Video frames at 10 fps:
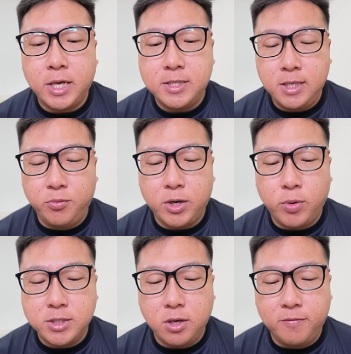can see
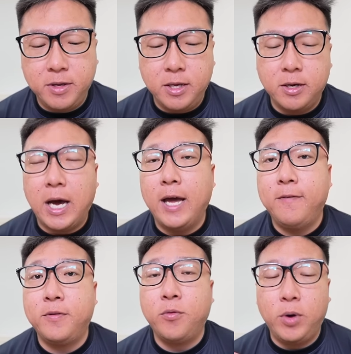Rayquaza over here. I
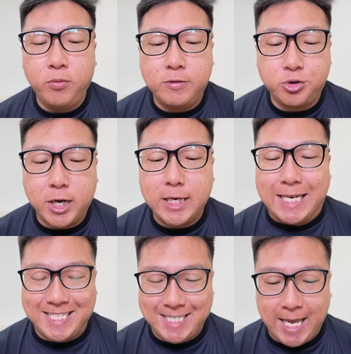have the one with Dragon
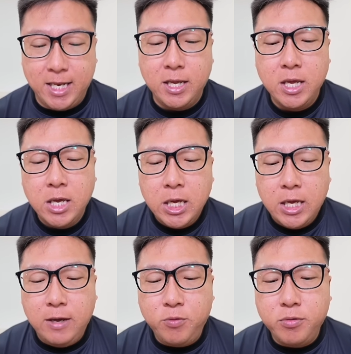Ascent.
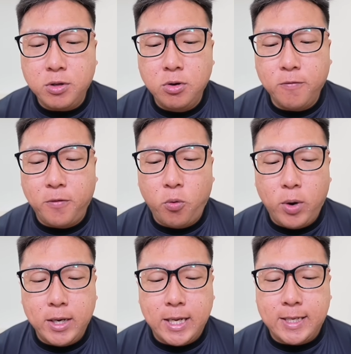If we were to look for
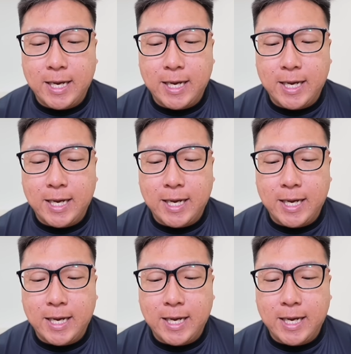one that